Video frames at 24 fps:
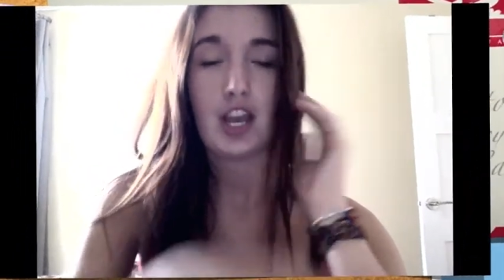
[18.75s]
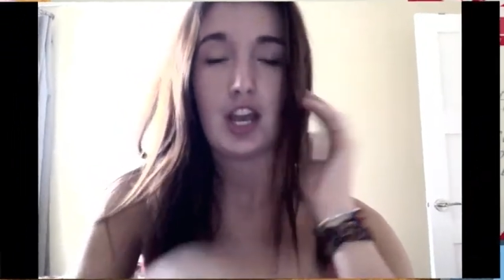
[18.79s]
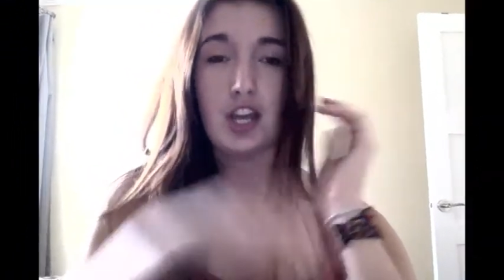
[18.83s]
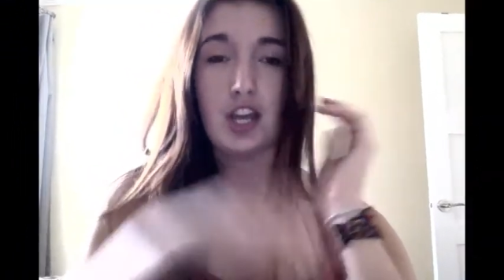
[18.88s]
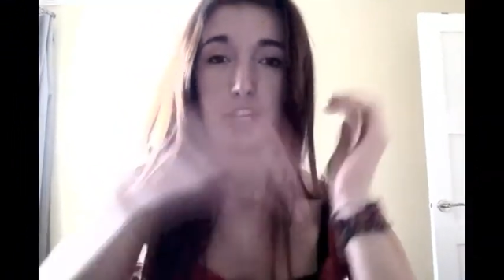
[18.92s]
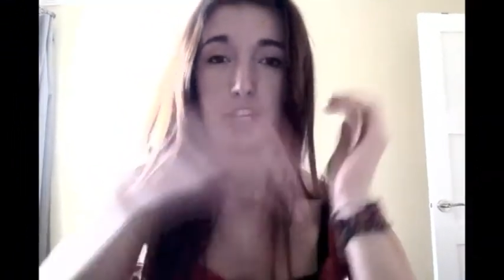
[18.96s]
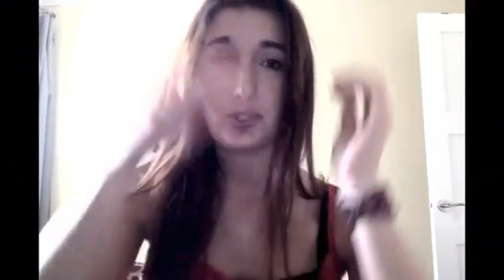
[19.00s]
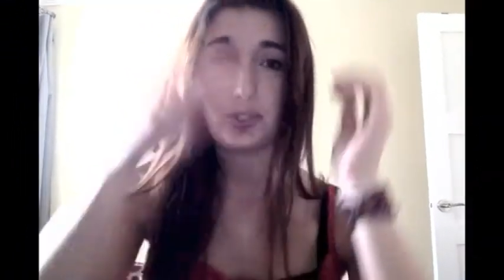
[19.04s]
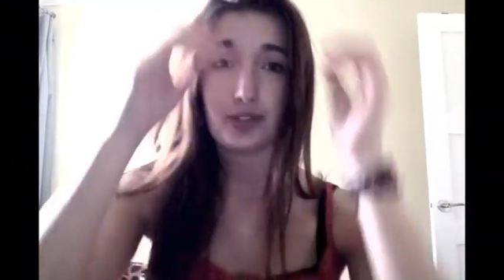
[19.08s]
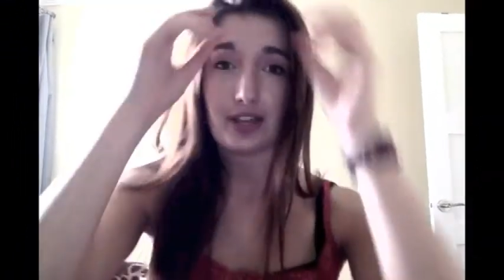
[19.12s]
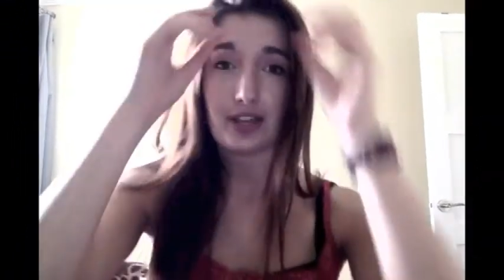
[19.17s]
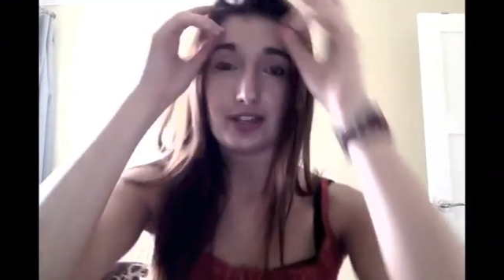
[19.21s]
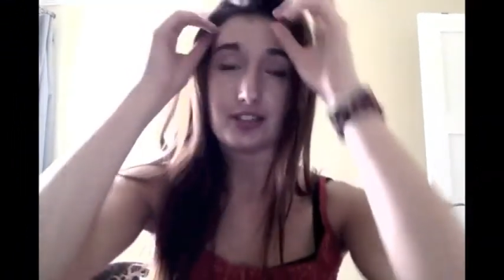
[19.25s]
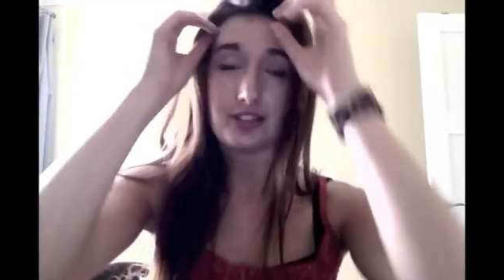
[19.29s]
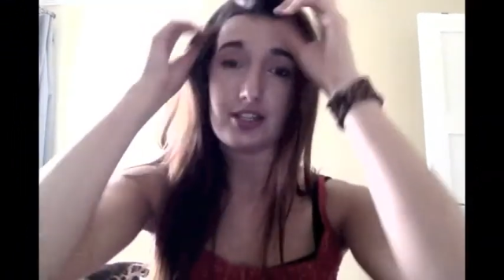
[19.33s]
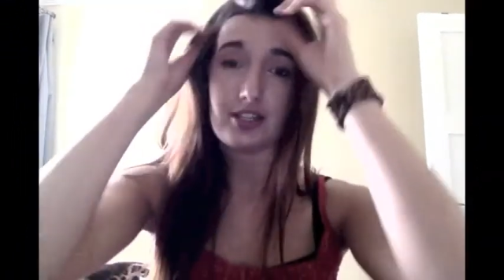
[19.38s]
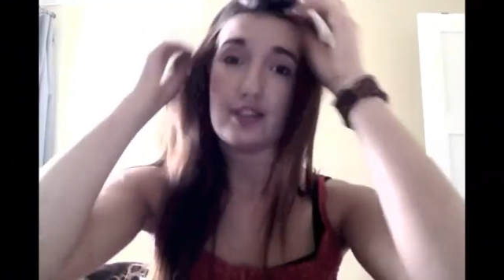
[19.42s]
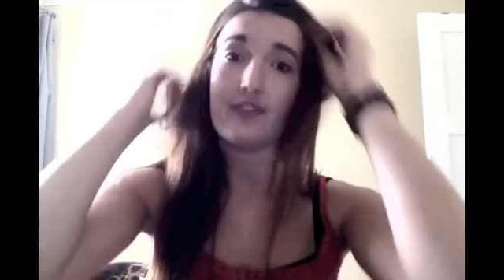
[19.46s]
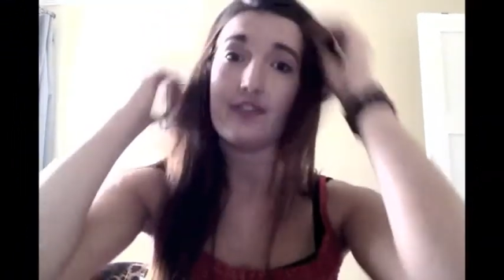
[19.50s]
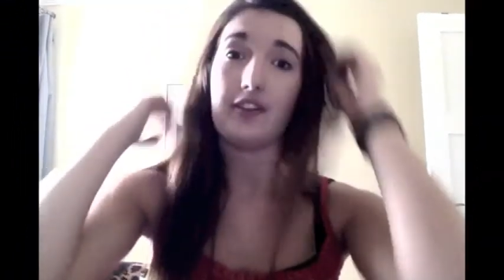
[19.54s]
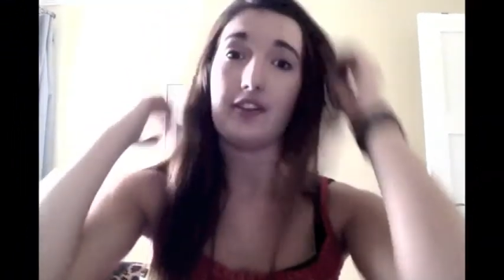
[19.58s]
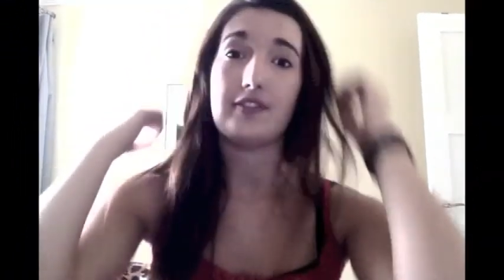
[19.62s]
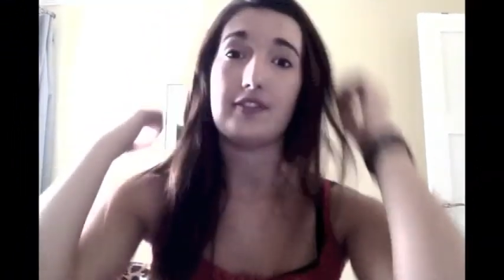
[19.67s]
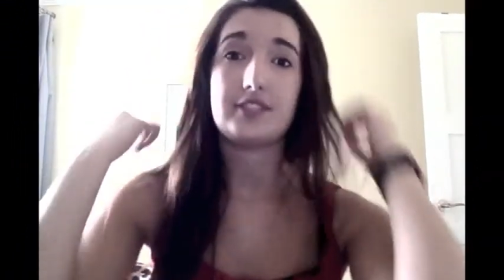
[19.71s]

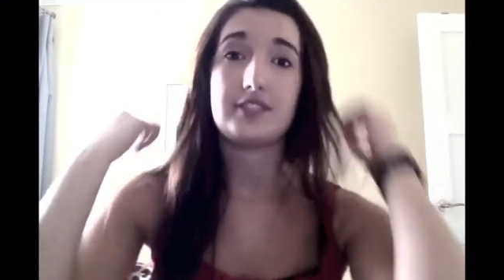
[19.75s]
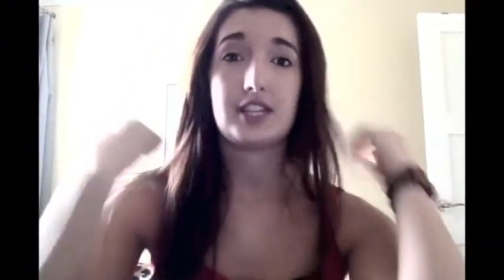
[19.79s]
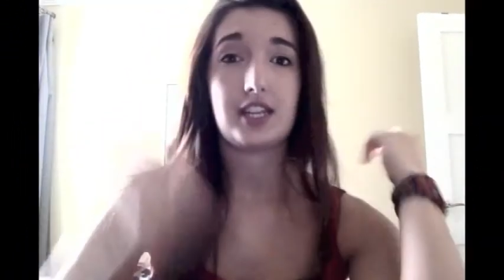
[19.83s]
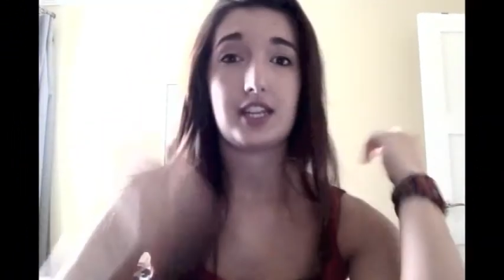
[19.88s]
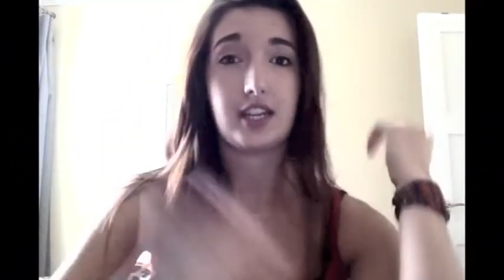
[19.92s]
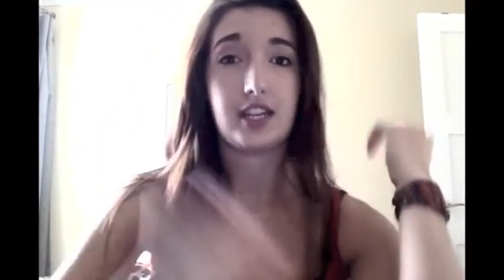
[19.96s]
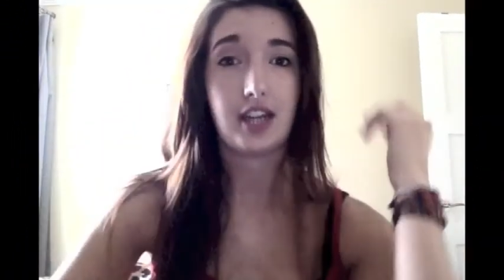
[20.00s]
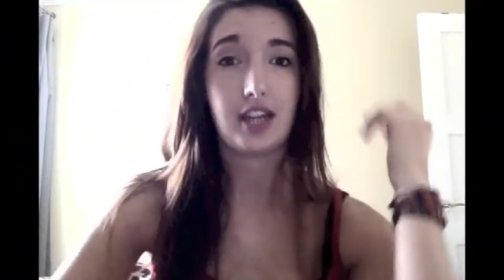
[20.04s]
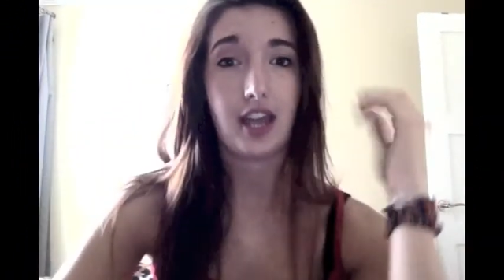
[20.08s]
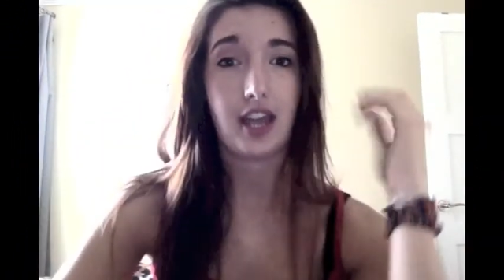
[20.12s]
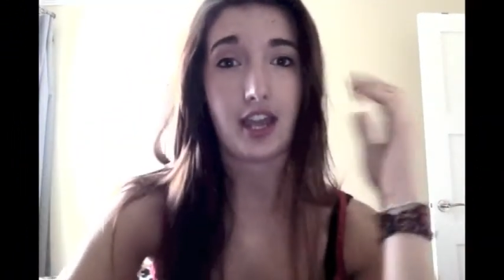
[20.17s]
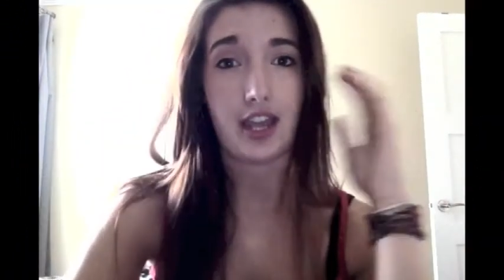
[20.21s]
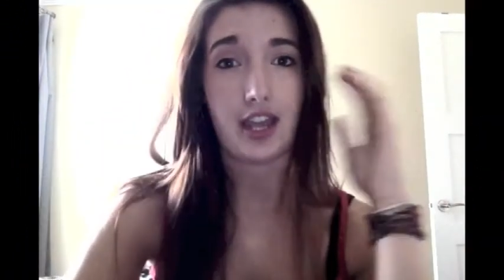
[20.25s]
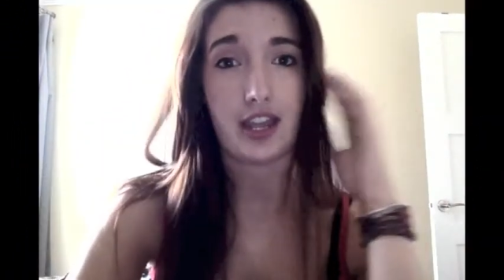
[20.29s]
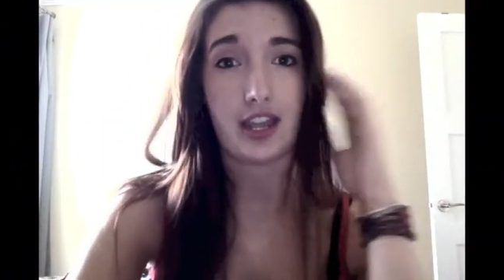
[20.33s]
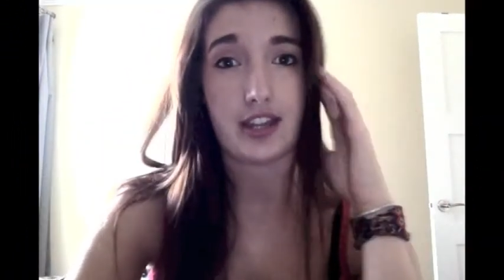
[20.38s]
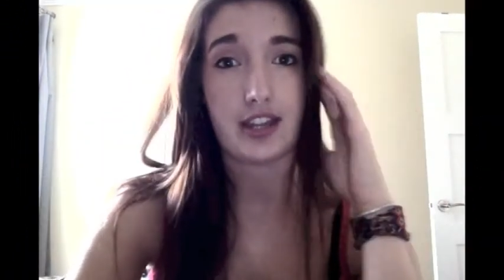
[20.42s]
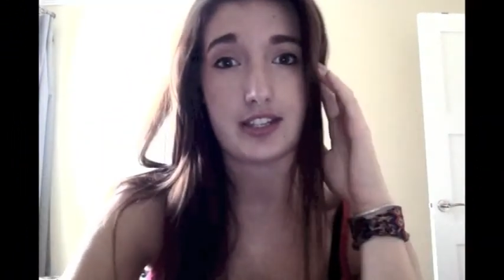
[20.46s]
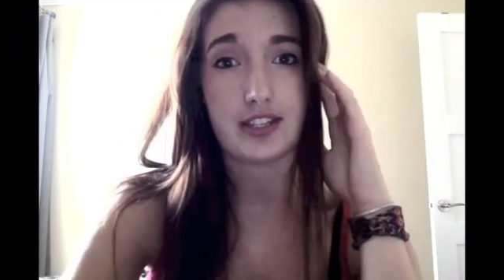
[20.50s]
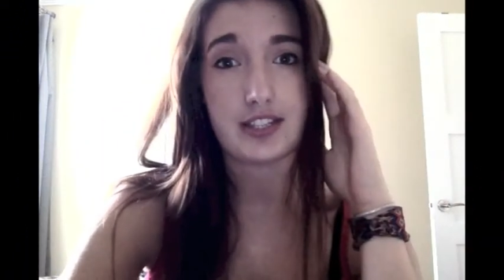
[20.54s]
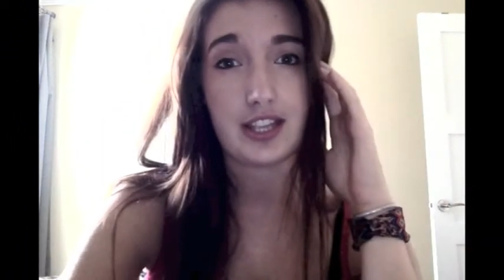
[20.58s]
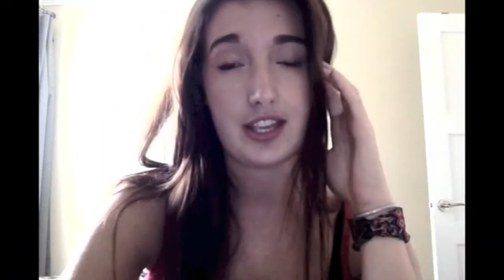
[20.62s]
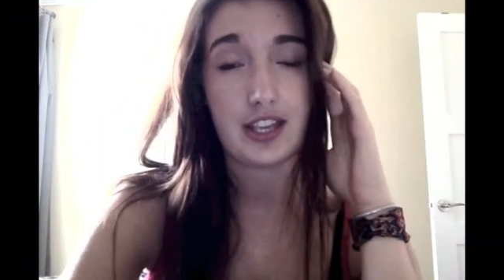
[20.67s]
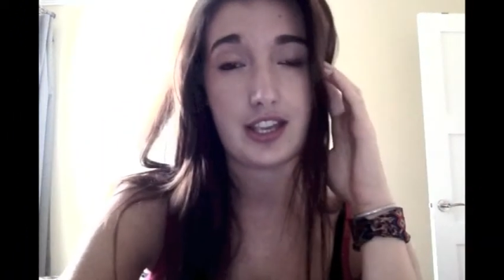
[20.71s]
2015,
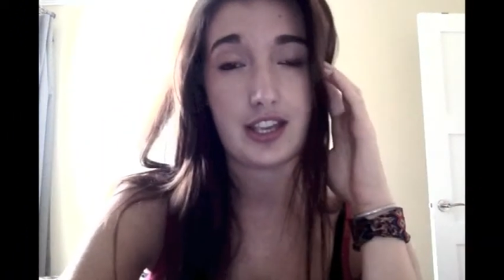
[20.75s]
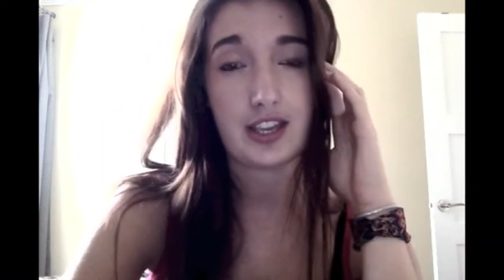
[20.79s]
and